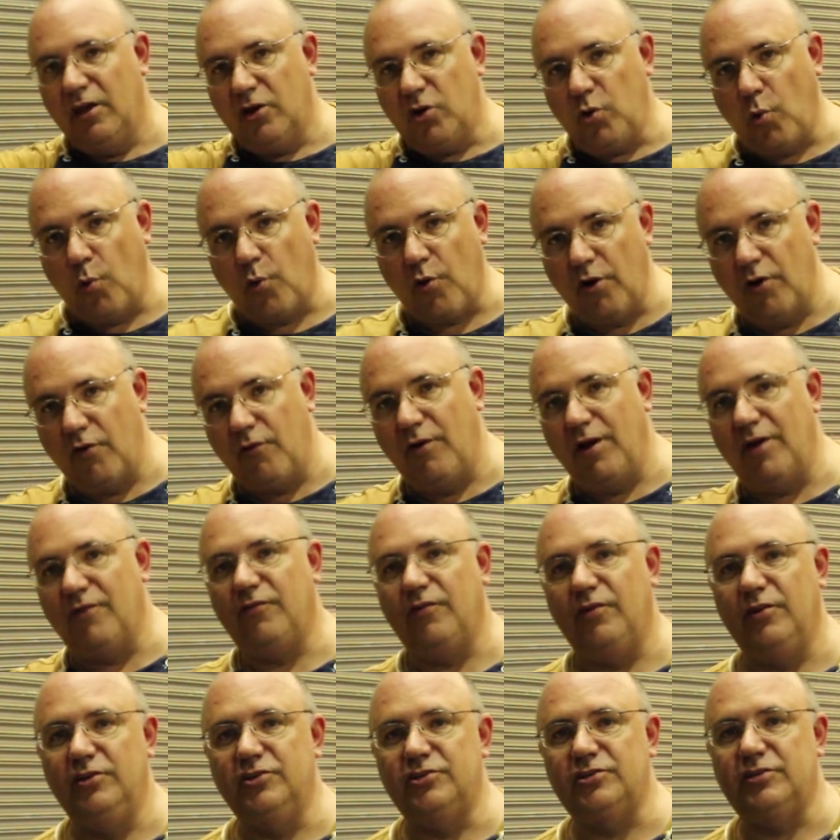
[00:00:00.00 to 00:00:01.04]
Quarter of a
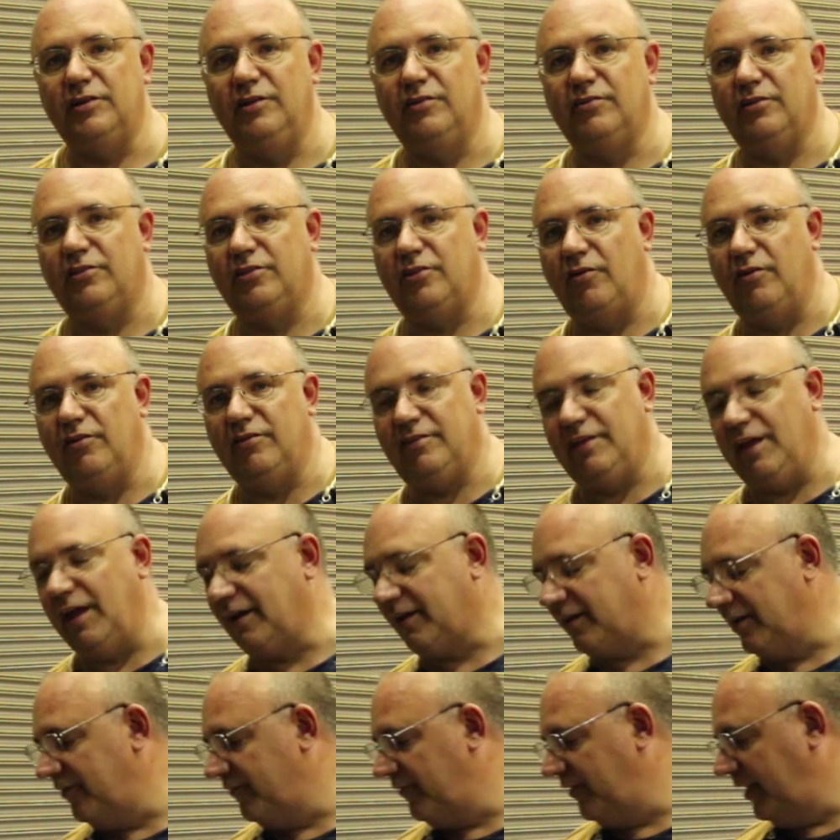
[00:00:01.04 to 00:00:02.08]
revolution is a
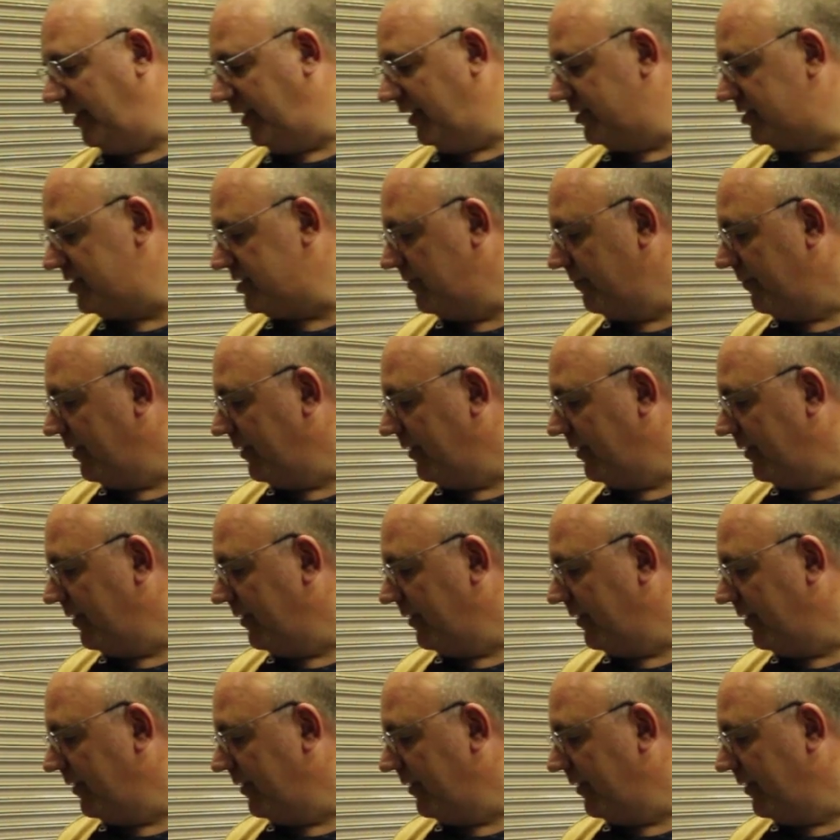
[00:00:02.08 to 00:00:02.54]
thirty-second of an inch.